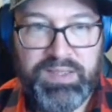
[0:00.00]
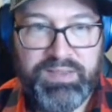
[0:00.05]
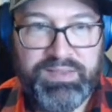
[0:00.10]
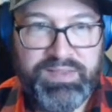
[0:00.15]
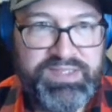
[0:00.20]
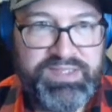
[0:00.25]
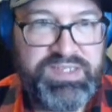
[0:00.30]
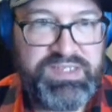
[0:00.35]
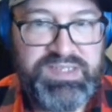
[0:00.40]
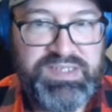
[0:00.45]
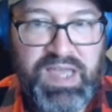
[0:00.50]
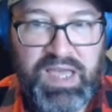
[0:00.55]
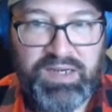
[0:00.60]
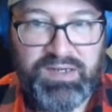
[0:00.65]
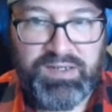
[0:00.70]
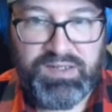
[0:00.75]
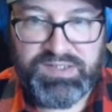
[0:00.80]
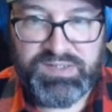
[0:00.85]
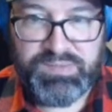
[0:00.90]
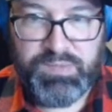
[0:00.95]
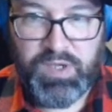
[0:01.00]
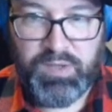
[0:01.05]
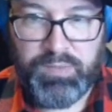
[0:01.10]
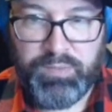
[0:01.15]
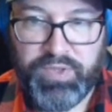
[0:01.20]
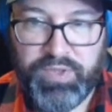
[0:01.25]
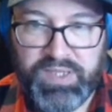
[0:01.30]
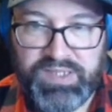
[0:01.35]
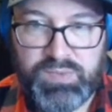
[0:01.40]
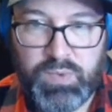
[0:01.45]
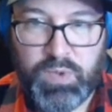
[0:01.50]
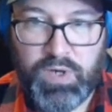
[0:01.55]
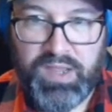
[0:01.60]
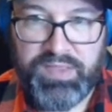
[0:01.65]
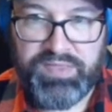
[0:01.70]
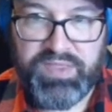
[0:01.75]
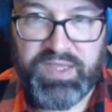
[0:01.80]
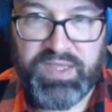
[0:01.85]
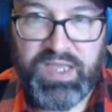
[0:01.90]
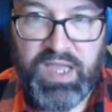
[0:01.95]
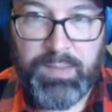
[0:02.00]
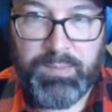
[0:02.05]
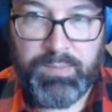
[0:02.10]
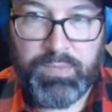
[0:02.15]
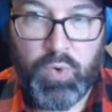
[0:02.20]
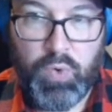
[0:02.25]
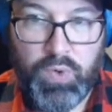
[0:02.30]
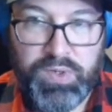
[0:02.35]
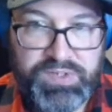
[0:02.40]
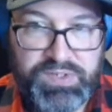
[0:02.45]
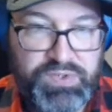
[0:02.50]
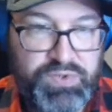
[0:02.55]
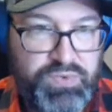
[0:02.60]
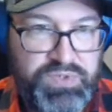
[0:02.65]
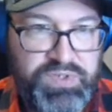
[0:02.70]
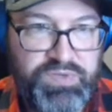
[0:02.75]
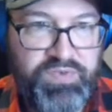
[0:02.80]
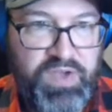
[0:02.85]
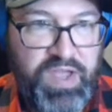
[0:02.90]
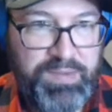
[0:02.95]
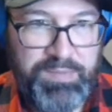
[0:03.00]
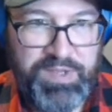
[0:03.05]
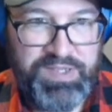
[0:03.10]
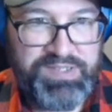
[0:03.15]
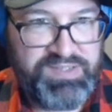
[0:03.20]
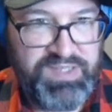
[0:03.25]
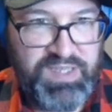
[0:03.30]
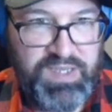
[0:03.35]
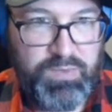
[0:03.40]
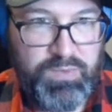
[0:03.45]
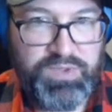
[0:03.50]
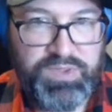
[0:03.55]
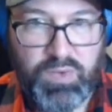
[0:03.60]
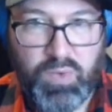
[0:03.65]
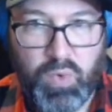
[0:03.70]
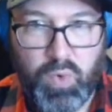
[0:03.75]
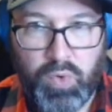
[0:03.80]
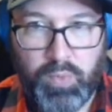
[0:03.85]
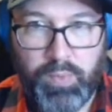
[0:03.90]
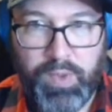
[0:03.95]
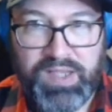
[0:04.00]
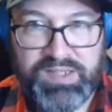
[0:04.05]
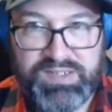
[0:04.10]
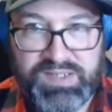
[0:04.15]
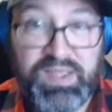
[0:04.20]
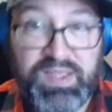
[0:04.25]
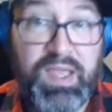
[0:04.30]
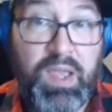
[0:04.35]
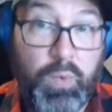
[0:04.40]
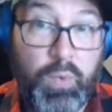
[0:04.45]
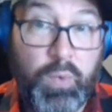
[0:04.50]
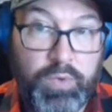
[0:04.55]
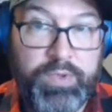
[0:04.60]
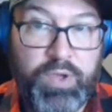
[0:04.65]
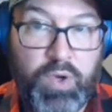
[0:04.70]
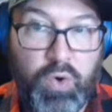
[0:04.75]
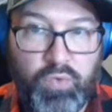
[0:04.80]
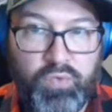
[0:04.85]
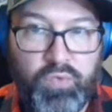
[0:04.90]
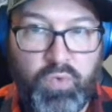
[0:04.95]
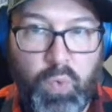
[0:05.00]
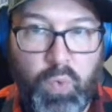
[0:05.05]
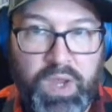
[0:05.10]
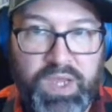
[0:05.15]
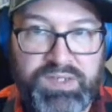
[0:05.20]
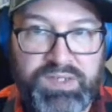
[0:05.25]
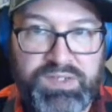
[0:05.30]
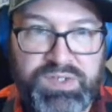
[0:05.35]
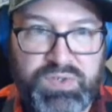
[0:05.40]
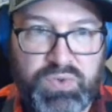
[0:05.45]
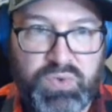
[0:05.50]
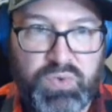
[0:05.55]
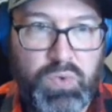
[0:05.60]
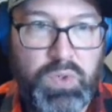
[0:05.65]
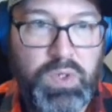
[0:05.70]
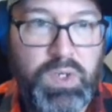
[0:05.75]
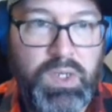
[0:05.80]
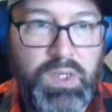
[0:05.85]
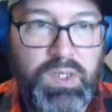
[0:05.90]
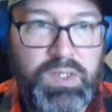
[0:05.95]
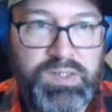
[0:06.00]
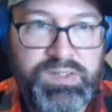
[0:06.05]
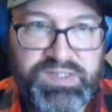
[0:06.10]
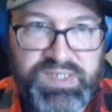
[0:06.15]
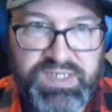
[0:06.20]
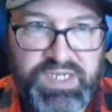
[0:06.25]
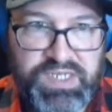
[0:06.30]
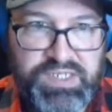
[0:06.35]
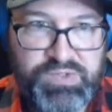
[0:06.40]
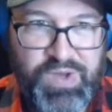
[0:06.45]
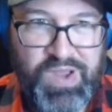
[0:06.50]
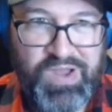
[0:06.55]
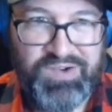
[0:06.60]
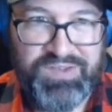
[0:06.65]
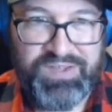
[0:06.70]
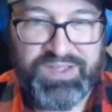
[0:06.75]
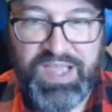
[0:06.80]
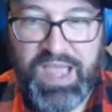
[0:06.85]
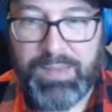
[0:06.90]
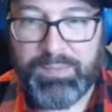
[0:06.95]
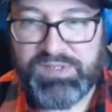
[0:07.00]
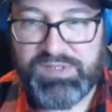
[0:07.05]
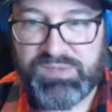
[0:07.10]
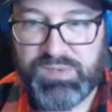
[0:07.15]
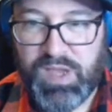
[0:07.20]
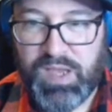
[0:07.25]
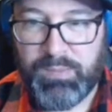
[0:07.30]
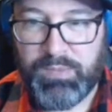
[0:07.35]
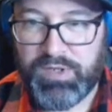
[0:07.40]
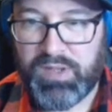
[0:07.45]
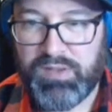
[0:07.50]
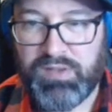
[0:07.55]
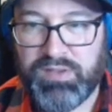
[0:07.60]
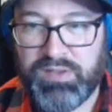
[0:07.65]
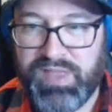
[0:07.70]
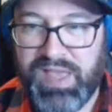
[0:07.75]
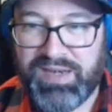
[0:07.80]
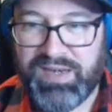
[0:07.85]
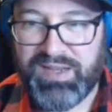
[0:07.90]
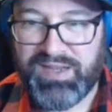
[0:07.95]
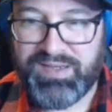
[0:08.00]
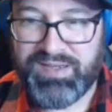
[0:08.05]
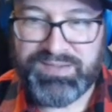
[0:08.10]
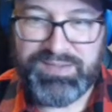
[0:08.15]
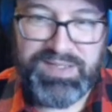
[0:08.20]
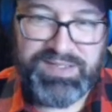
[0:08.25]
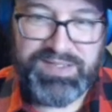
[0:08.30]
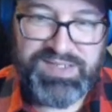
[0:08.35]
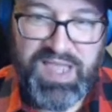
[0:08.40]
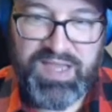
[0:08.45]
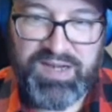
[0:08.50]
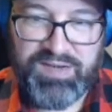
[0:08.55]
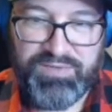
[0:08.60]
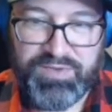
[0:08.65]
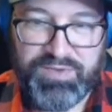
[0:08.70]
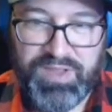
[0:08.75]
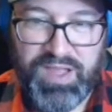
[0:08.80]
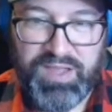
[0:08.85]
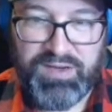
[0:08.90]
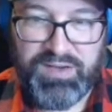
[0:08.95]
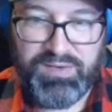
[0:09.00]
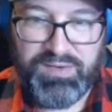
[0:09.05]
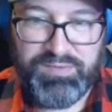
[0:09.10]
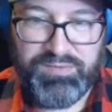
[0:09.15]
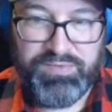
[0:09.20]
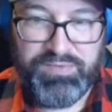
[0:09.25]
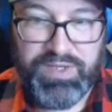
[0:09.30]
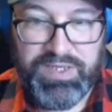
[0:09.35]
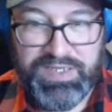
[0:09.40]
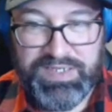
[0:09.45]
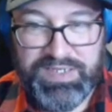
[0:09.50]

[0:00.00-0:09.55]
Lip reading: This is not a place where I think I'm going to define my slate with the quarterbacks. I think I will be overweight to CJ Stroud in the captain spot, but other than that, it's kind of a lot of